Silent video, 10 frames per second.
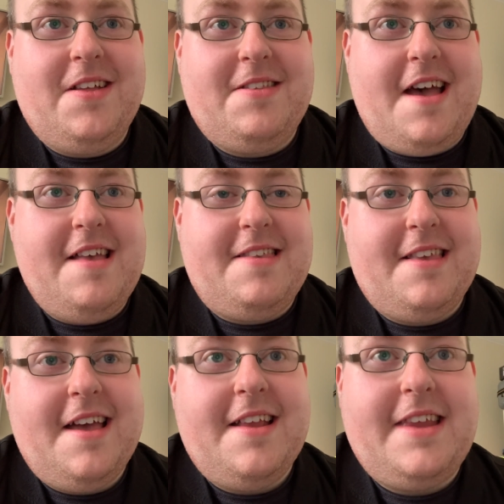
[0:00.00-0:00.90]
Tez
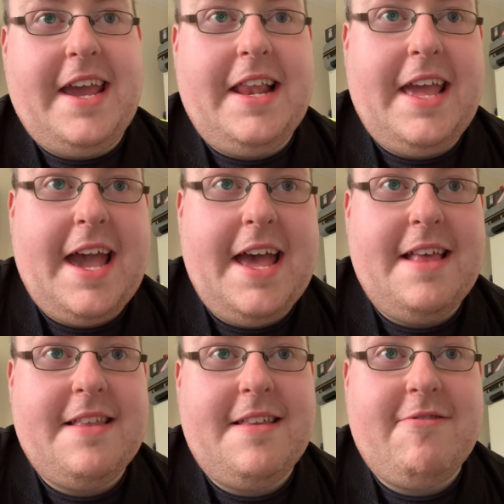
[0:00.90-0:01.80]
Daly
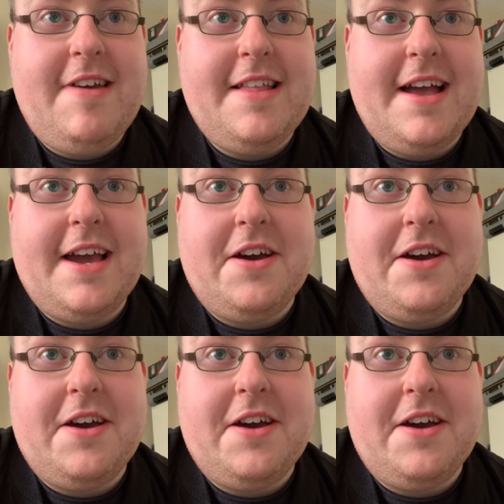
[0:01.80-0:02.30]
has agreed that